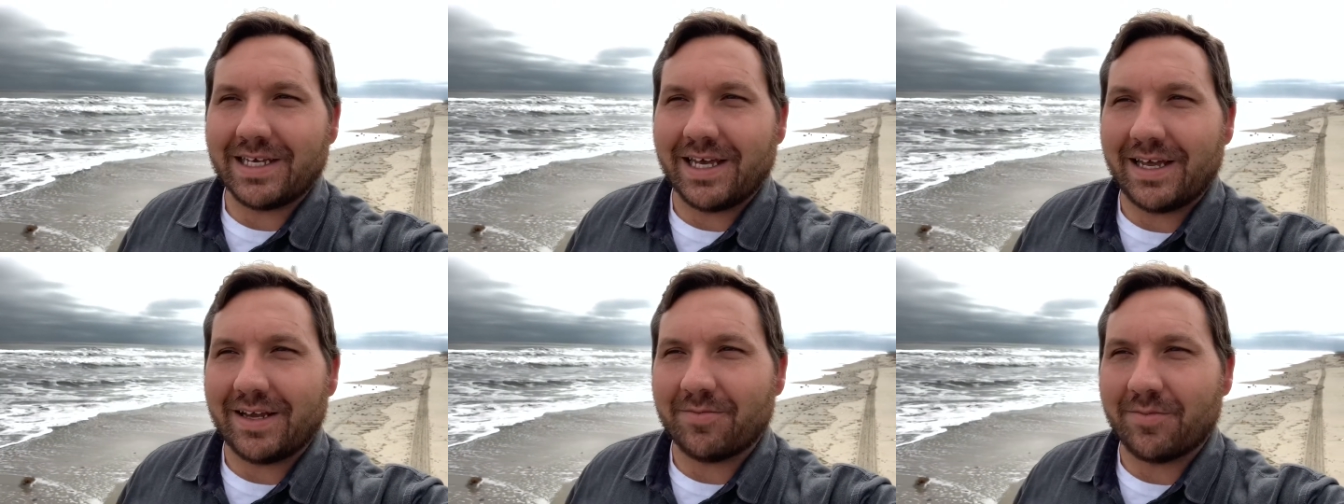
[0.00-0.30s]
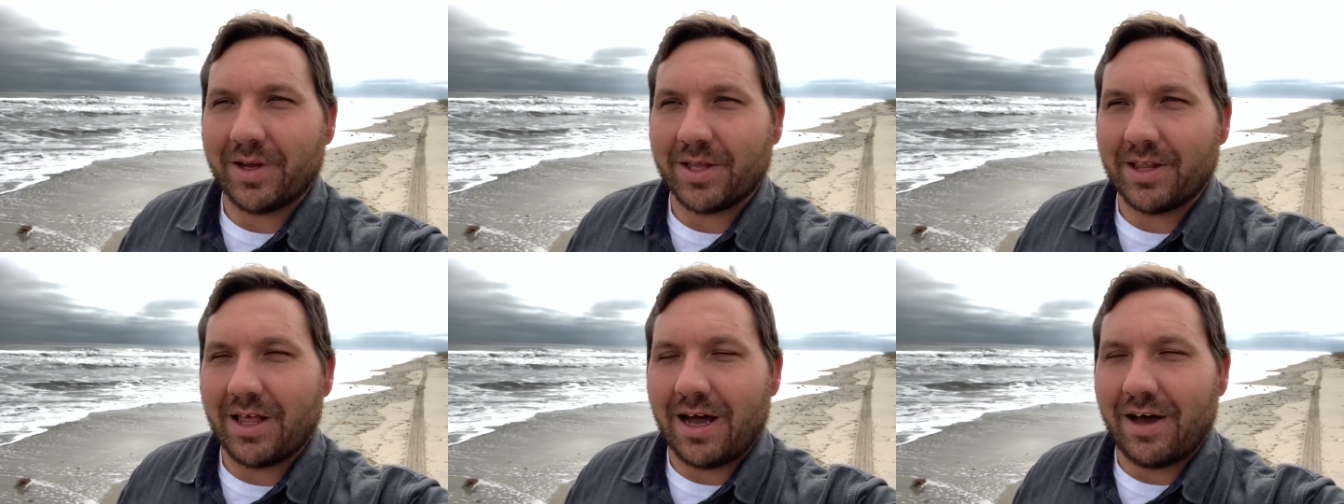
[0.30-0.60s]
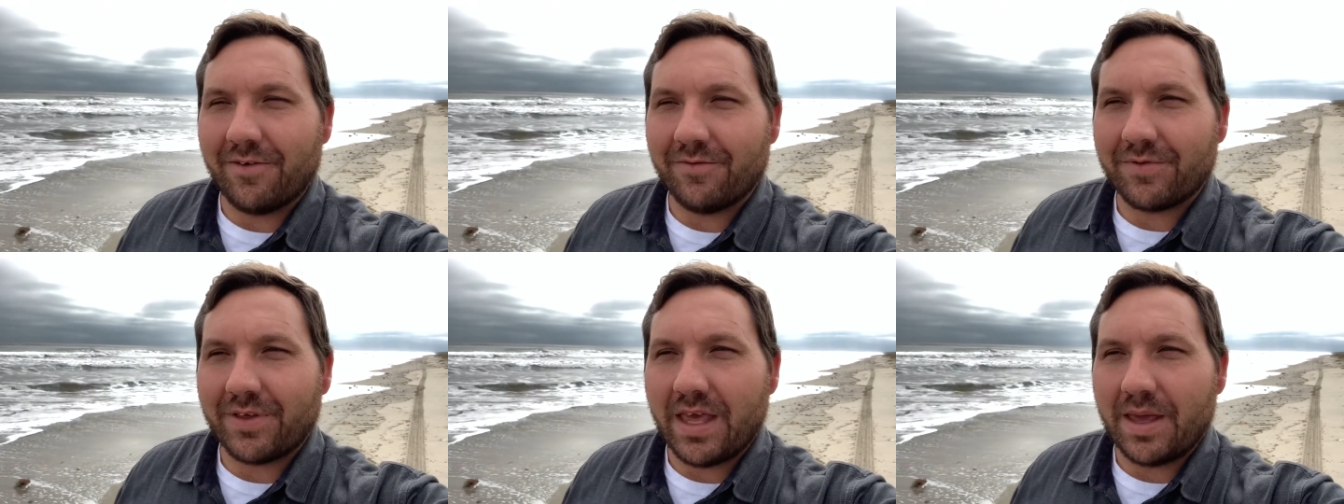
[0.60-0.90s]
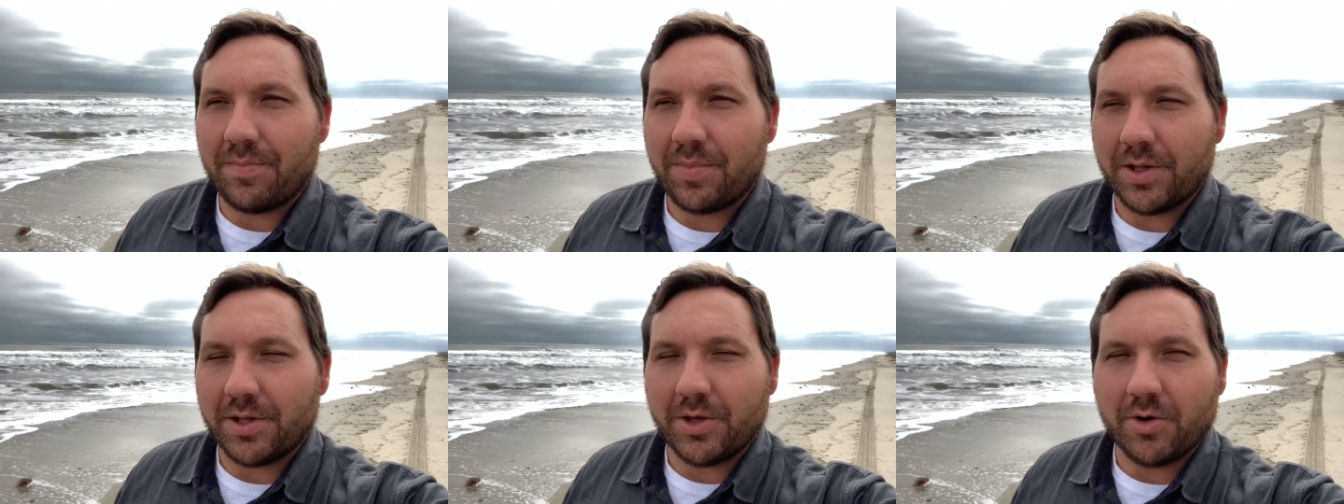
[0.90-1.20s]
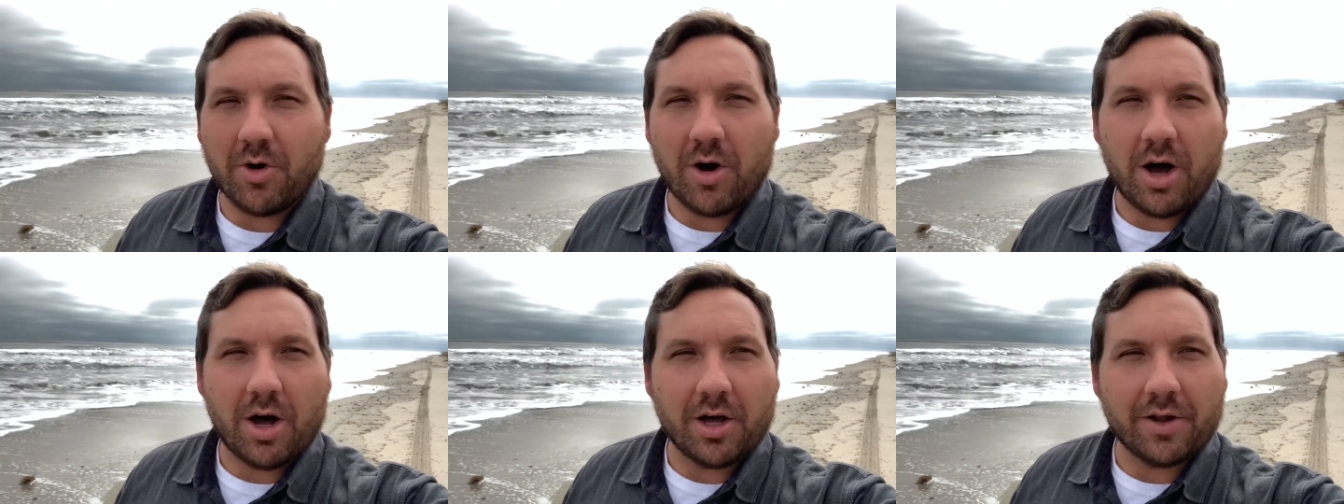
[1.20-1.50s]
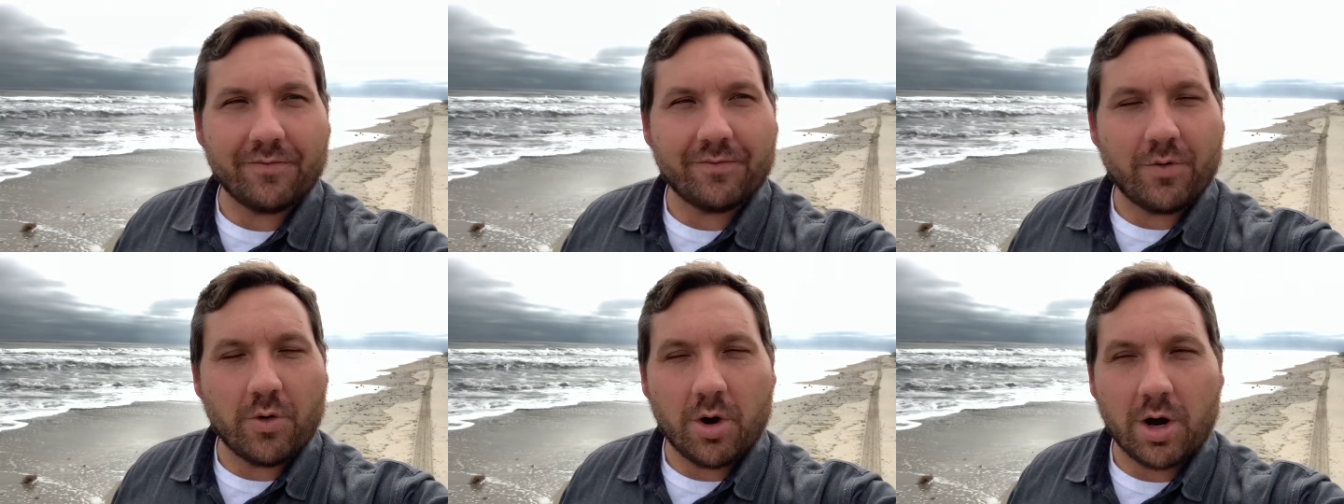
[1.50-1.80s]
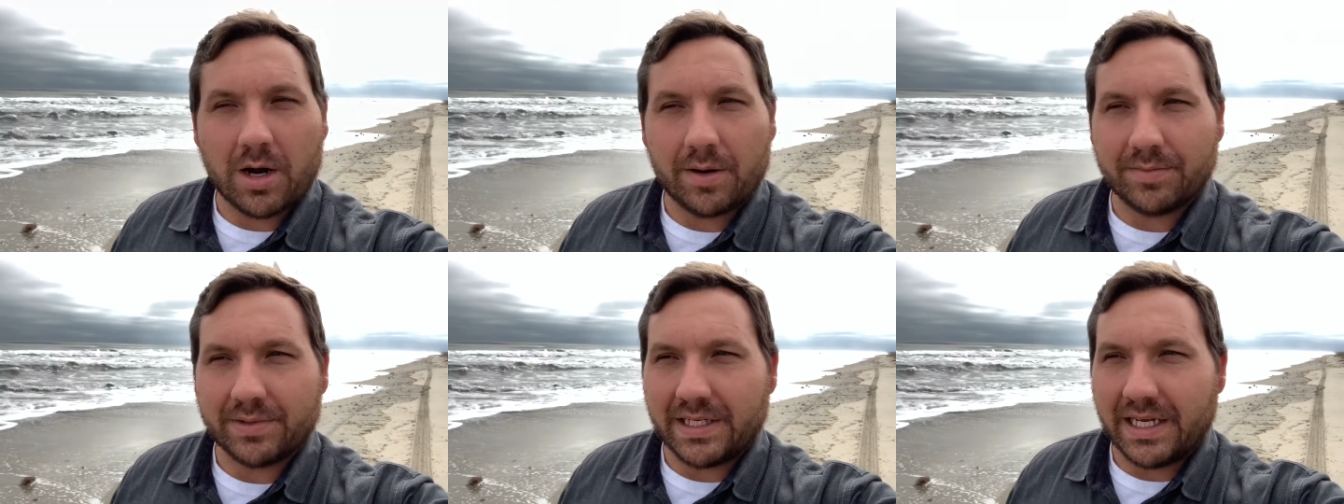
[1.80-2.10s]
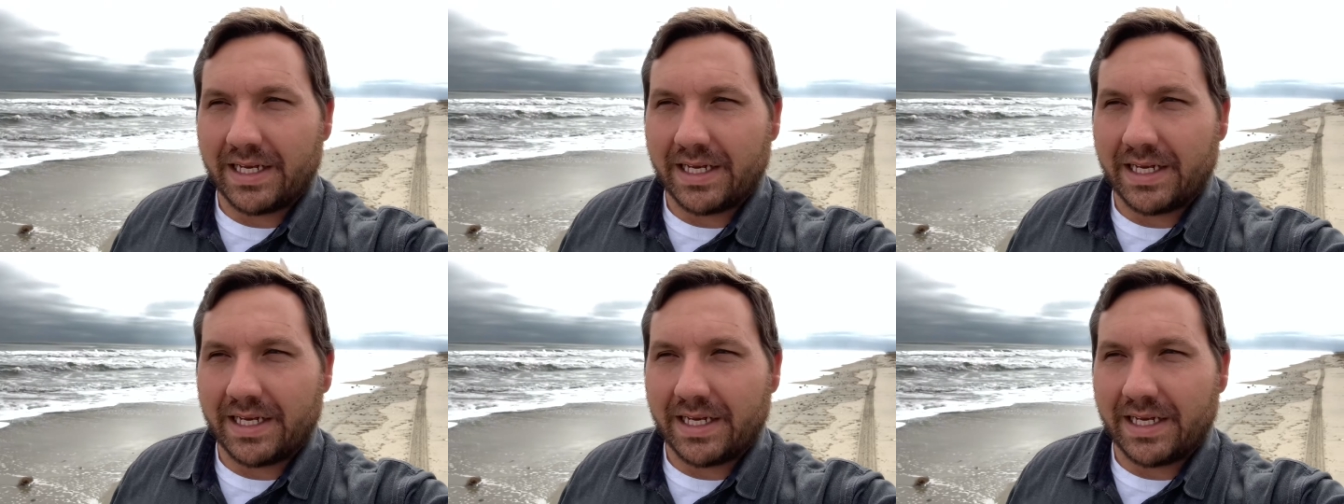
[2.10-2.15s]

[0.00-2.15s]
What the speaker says: and we love keeping you all informed.